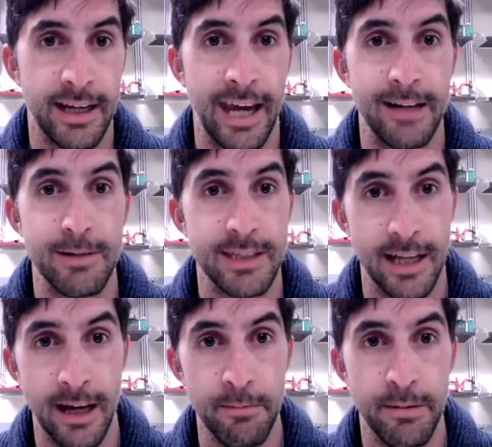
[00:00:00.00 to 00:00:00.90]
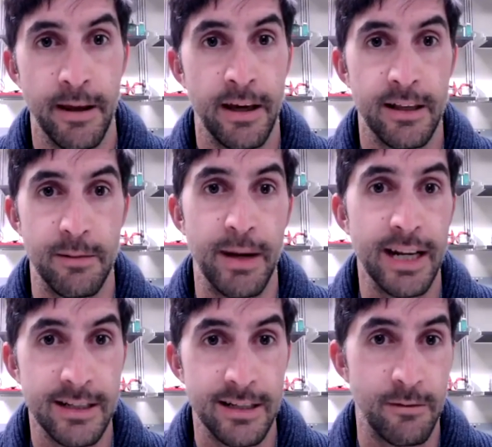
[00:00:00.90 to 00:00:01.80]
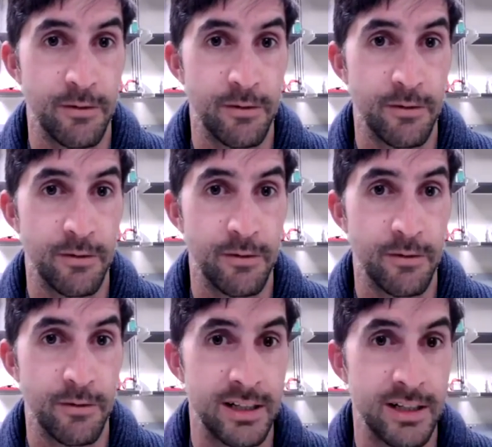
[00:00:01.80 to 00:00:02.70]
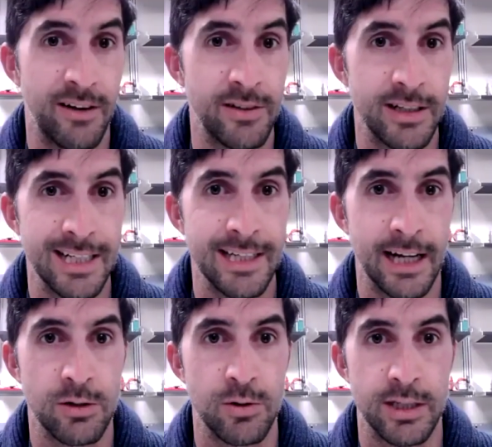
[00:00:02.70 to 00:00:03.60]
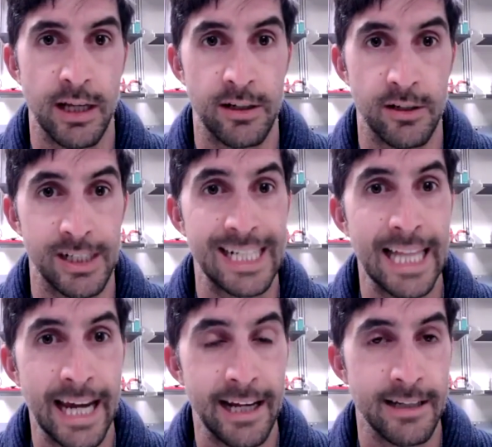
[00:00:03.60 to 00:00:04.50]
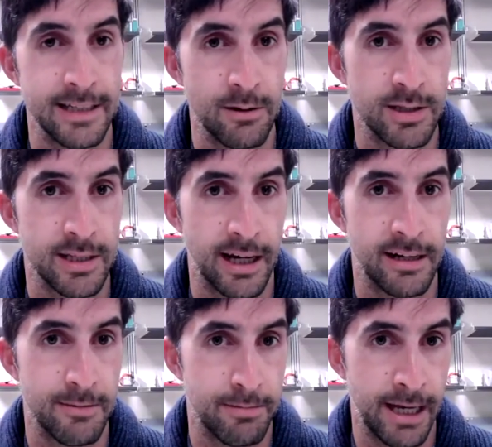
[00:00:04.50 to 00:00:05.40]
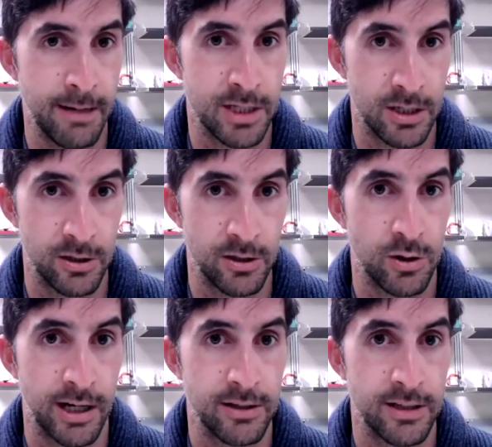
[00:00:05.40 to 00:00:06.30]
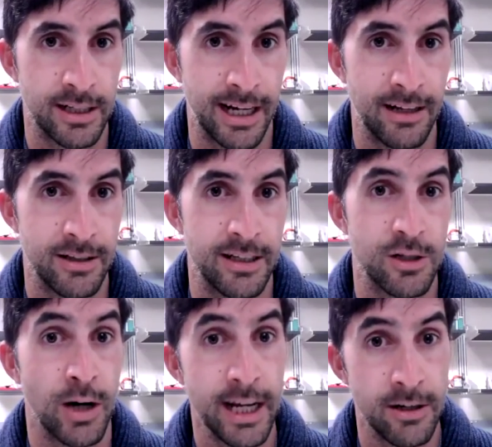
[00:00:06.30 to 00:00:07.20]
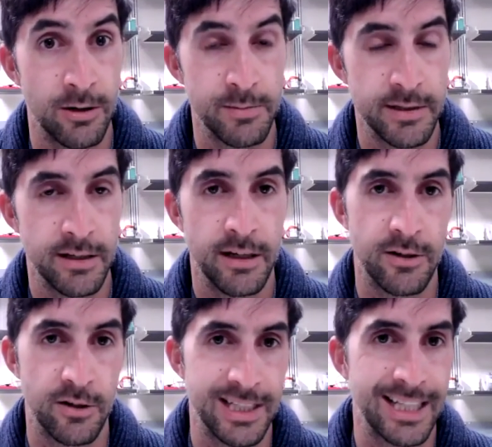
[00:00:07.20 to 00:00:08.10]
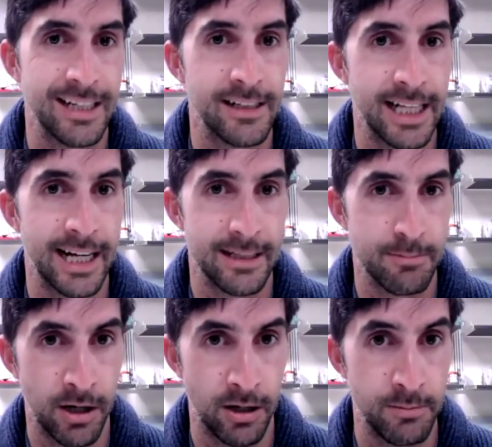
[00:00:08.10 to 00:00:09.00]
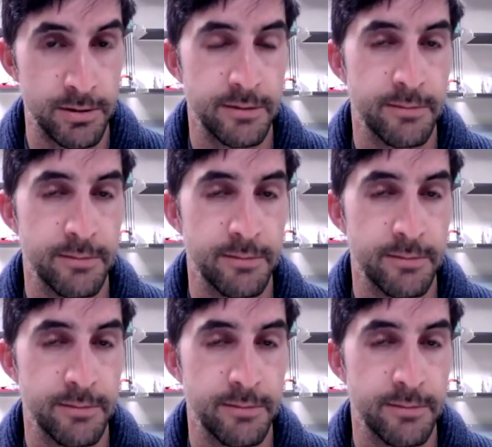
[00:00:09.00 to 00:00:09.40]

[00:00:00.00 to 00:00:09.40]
cannabis and hemp, the medicine for the most part is found in these extracellular glands outside of the plant material called the trichomes. They're these little glass bulbs.